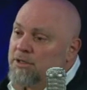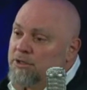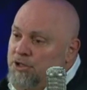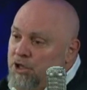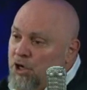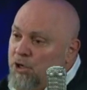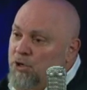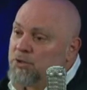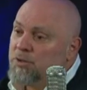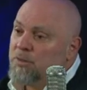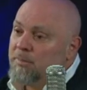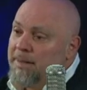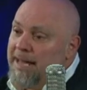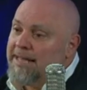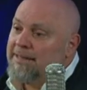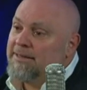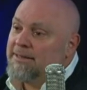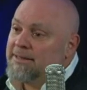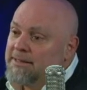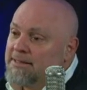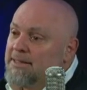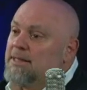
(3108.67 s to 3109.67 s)
don't make
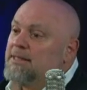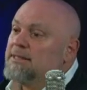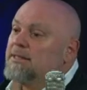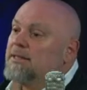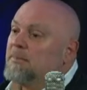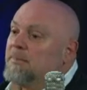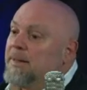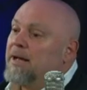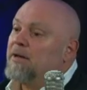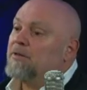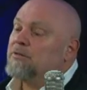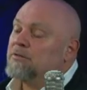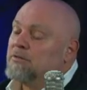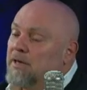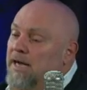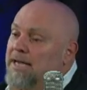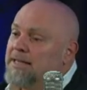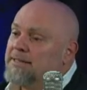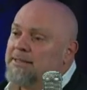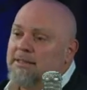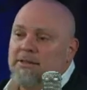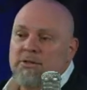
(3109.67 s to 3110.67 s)
the season about
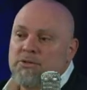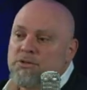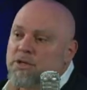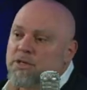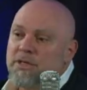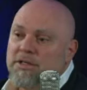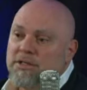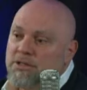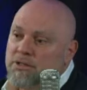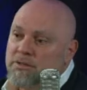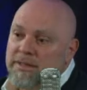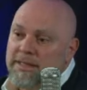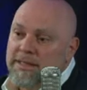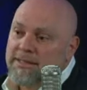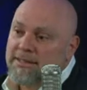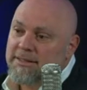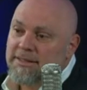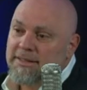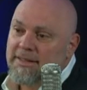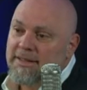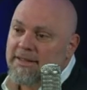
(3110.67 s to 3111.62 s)
Christ, then who's going to do it?